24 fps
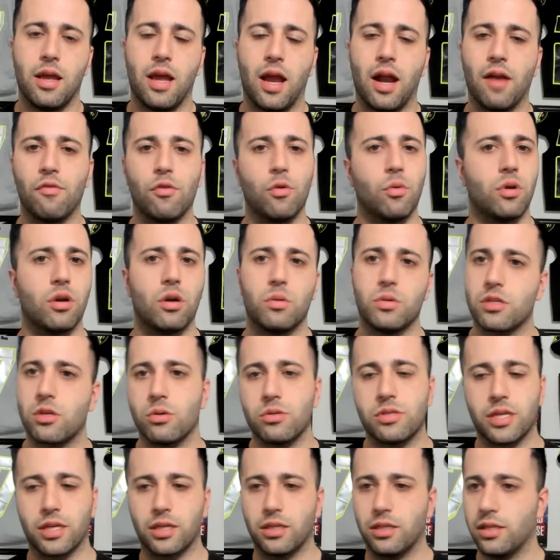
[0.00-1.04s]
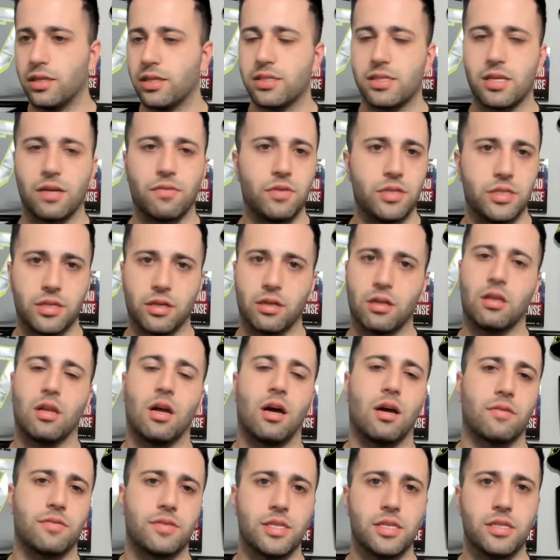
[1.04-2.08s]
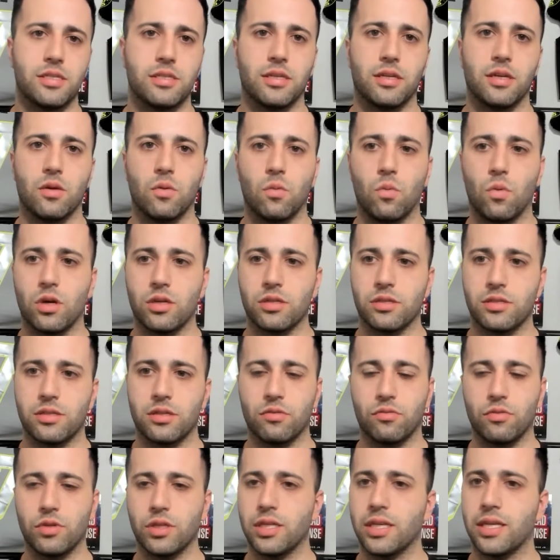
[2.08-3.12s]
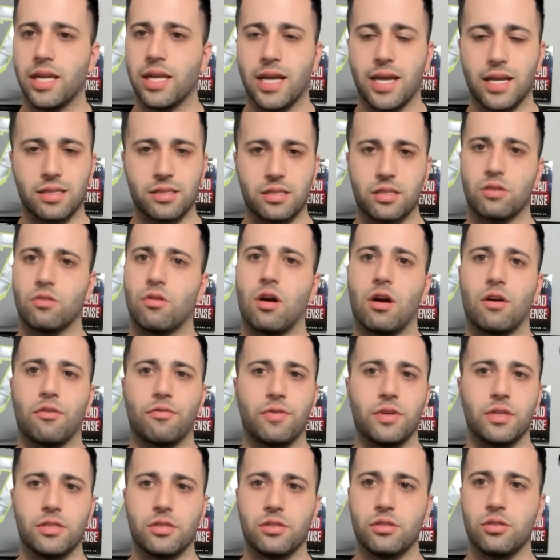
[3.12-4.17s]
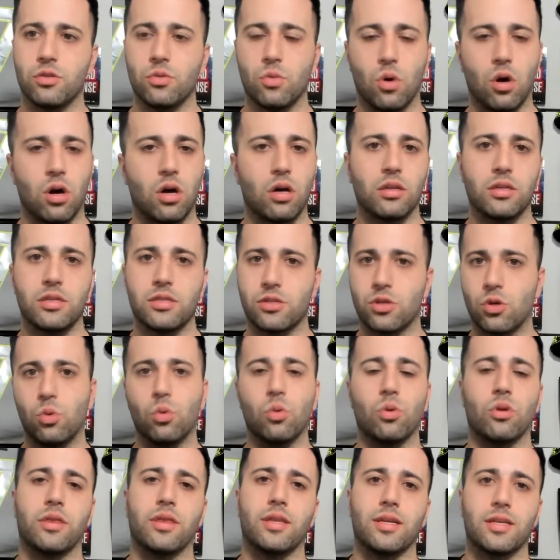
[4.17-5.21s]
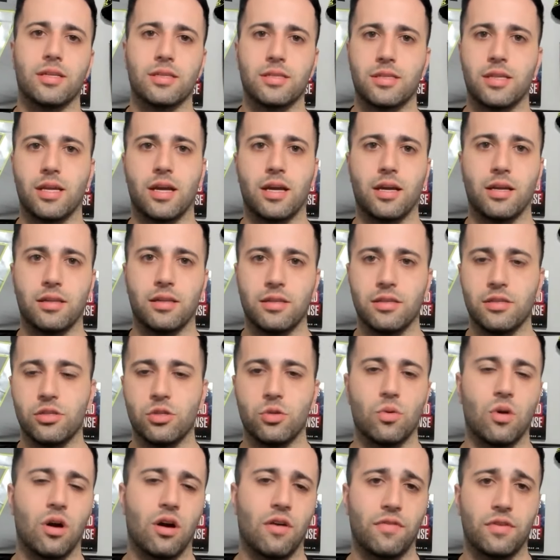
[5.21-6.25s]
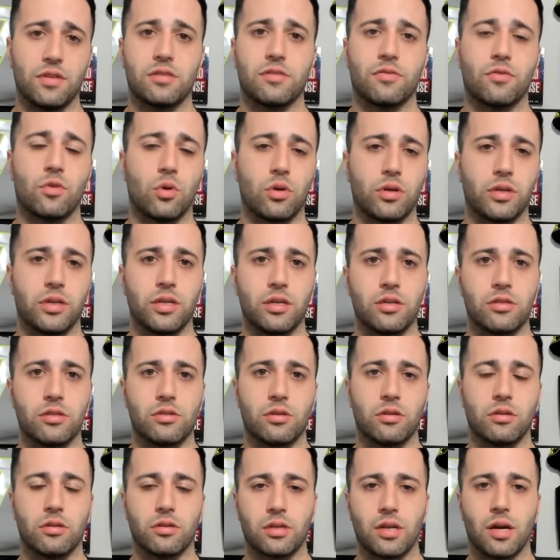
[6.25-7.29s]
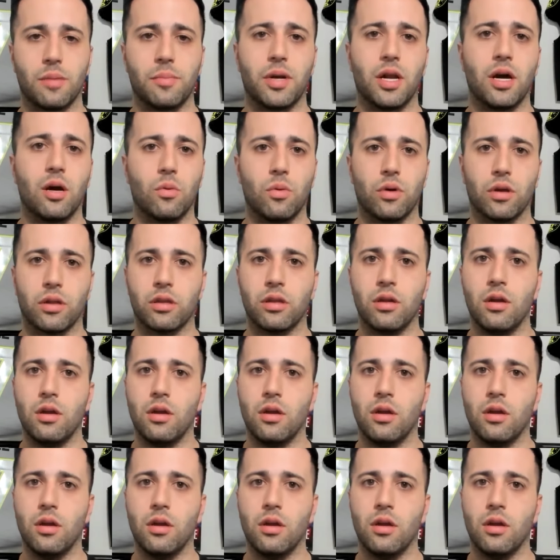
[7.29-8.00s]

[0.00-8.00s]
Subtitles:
Everyone always goes to clinics every single offseason and wants to really enhance their offense and do all these cool things that these new offensive coordinators are coming out with.